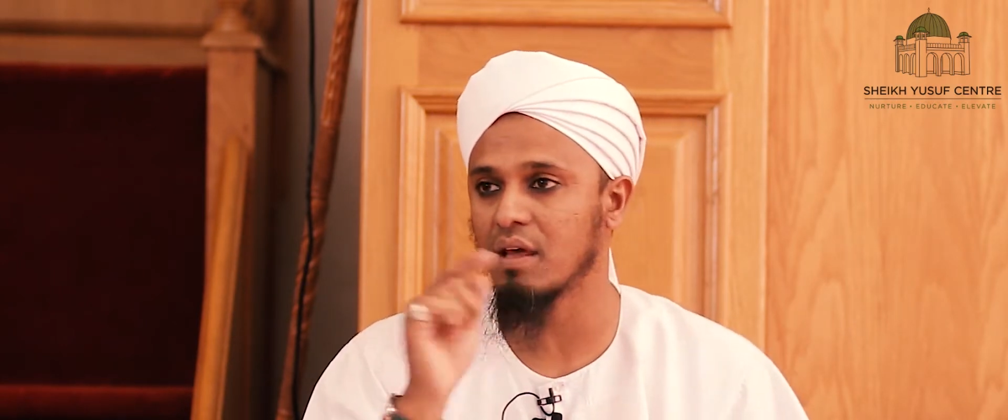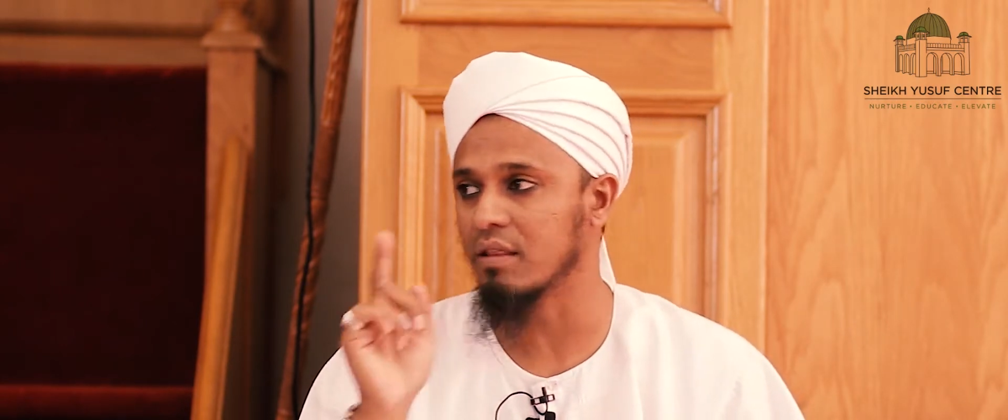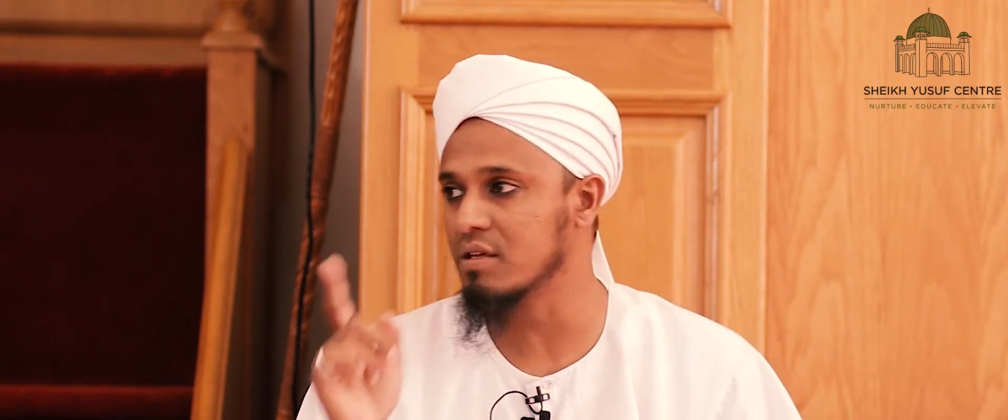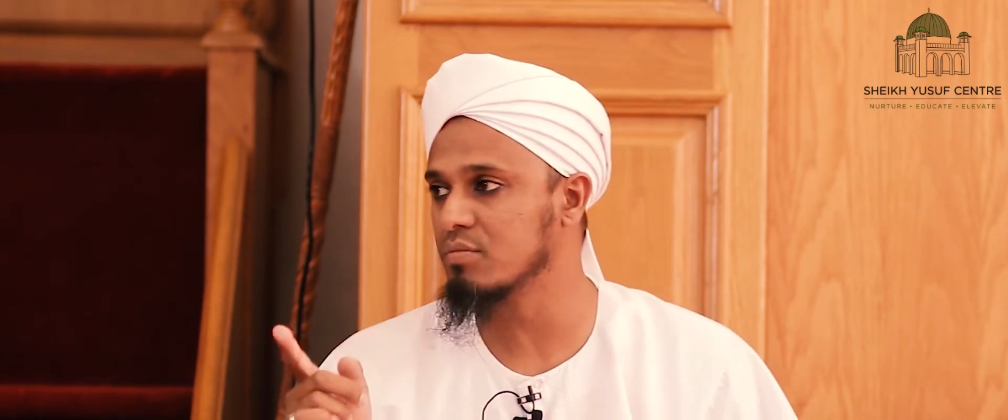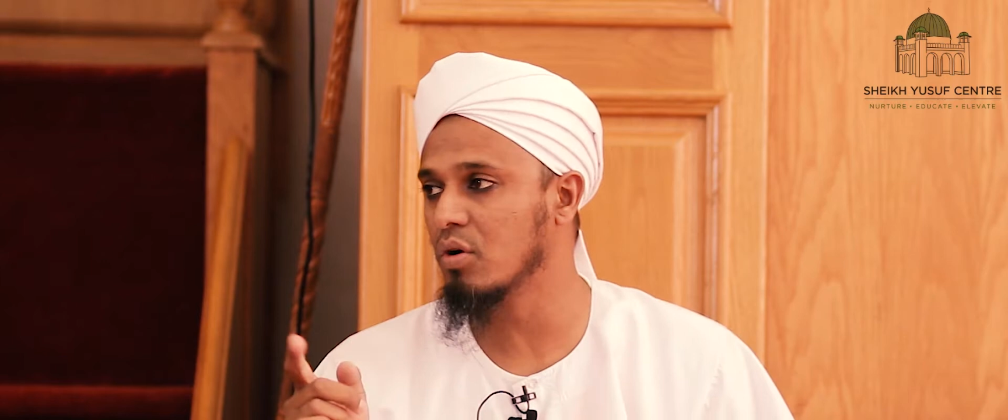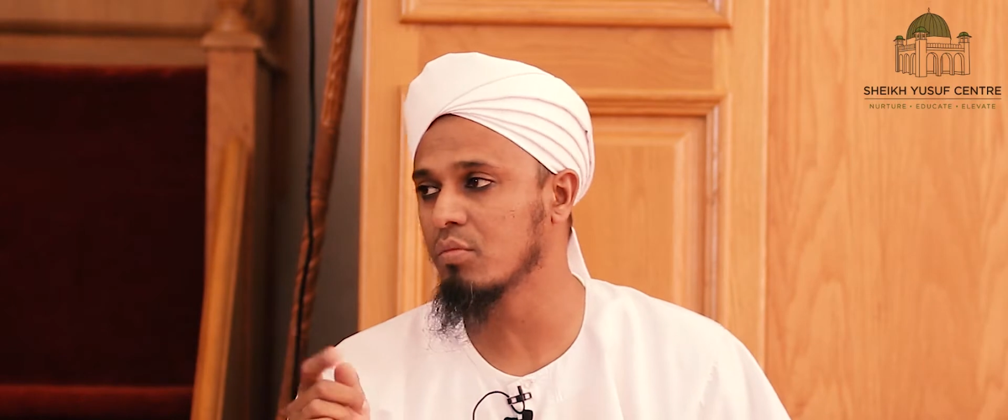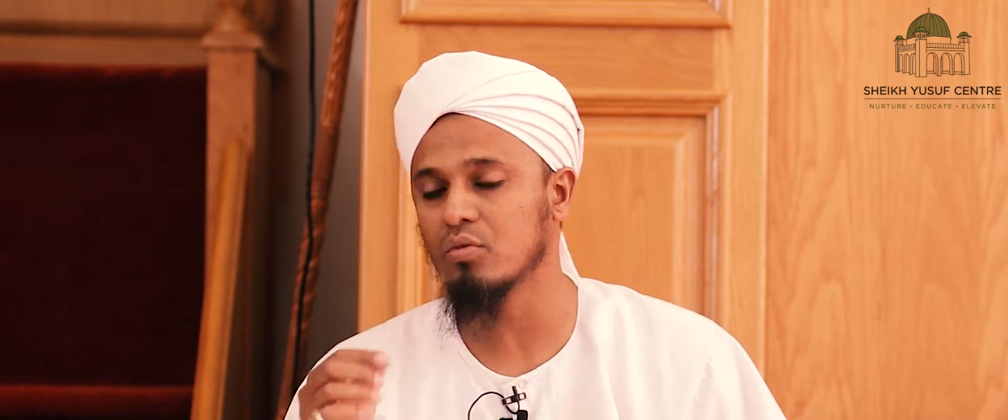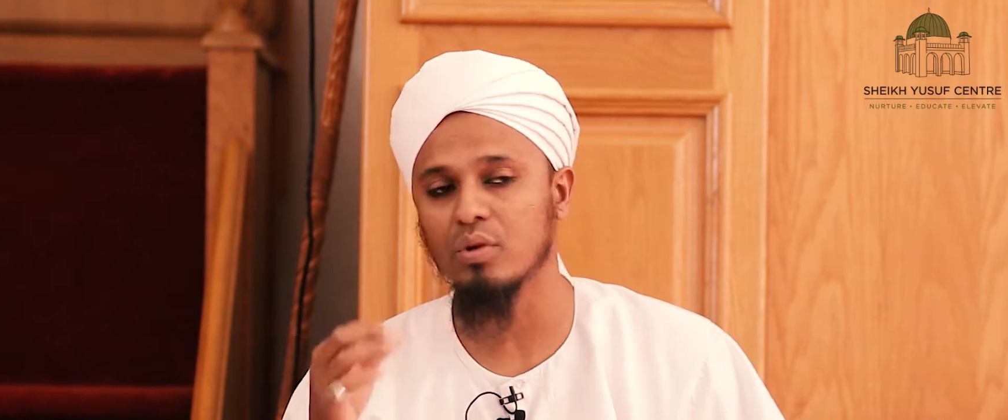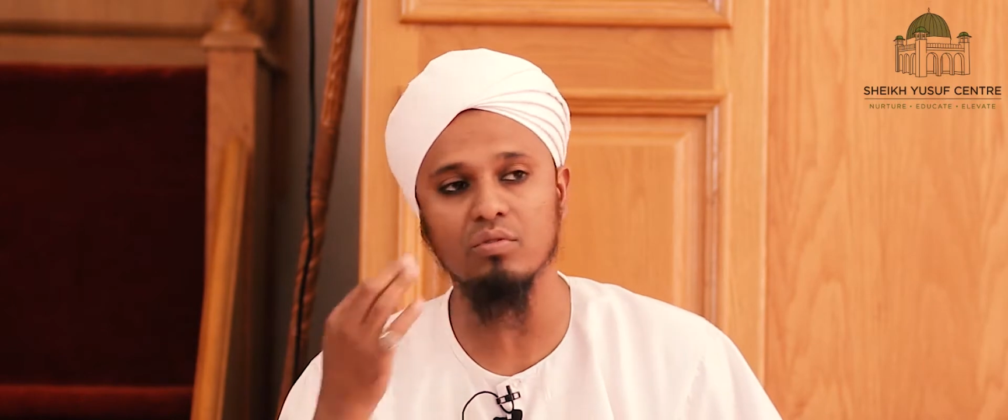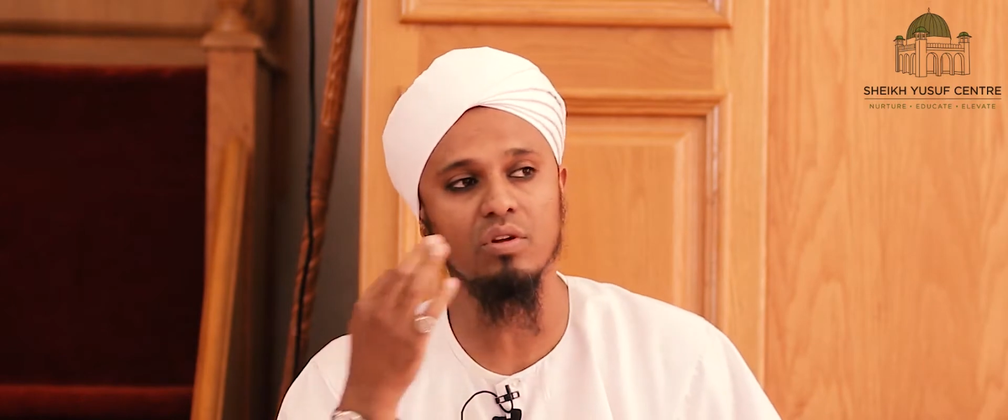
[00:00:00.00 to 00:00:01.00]
At this moment,
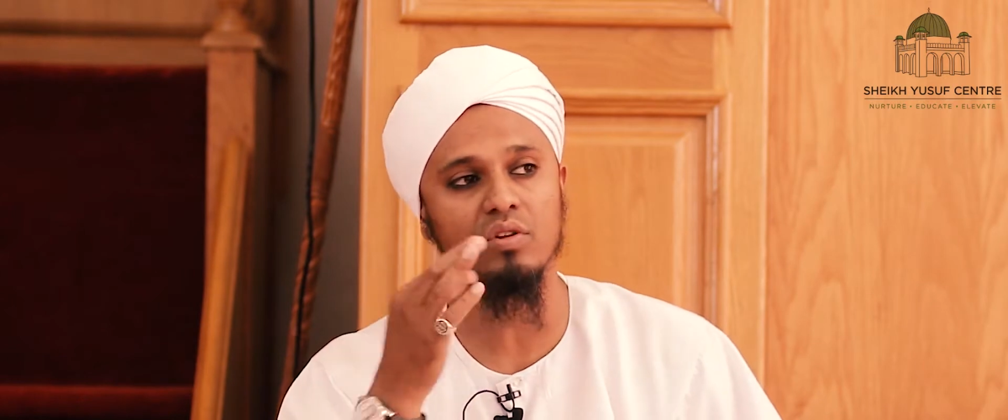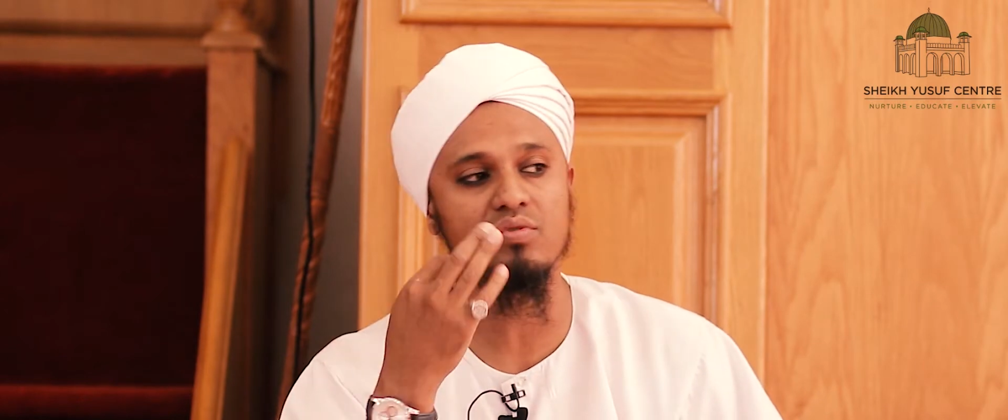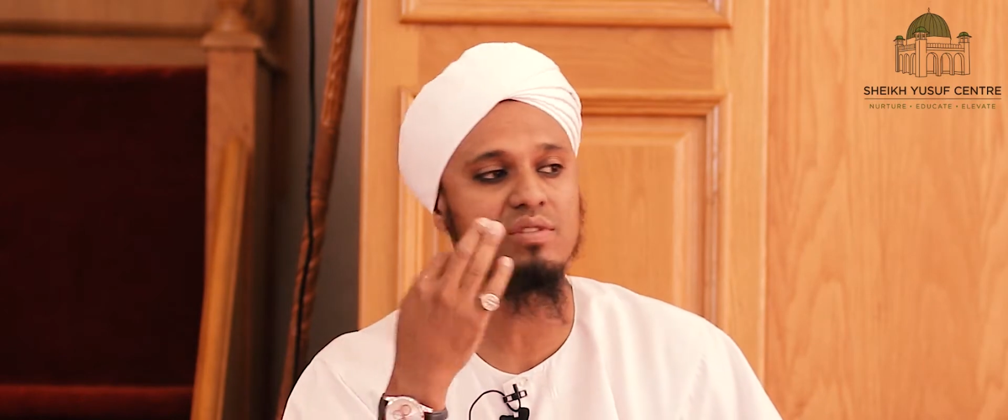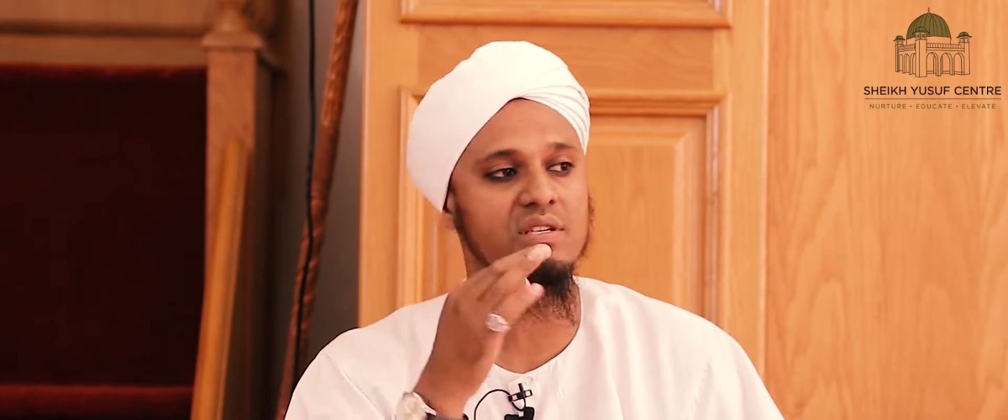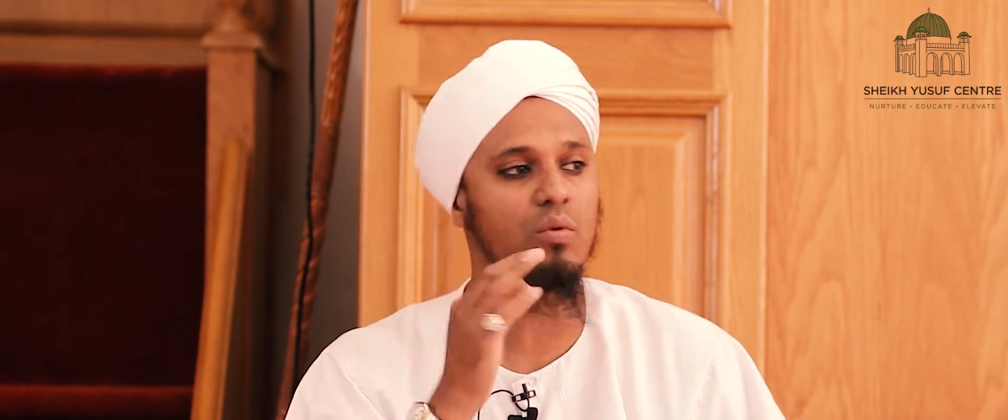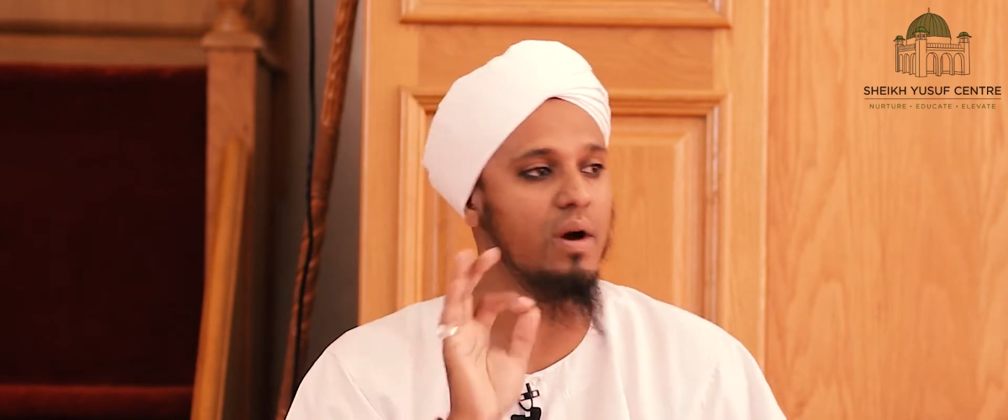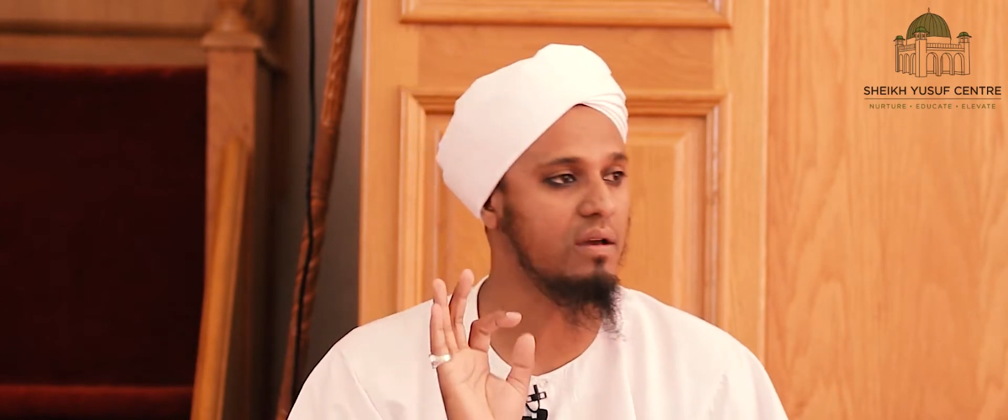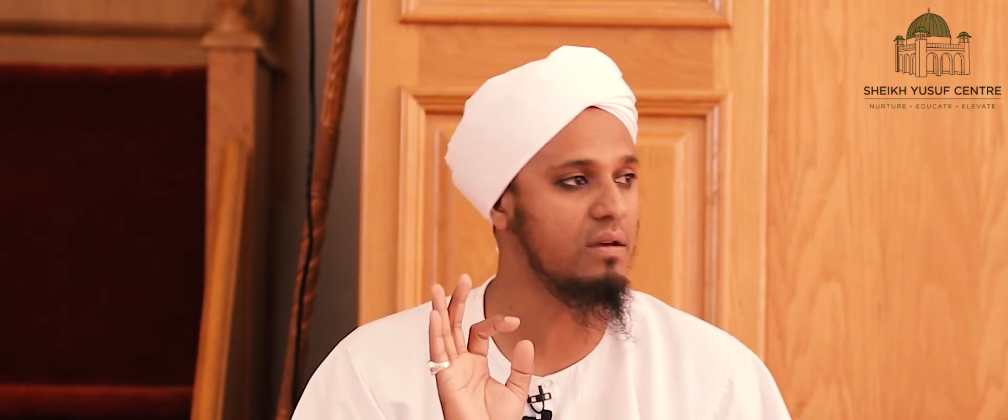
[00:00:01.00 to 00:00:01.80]
we do not use the siwak.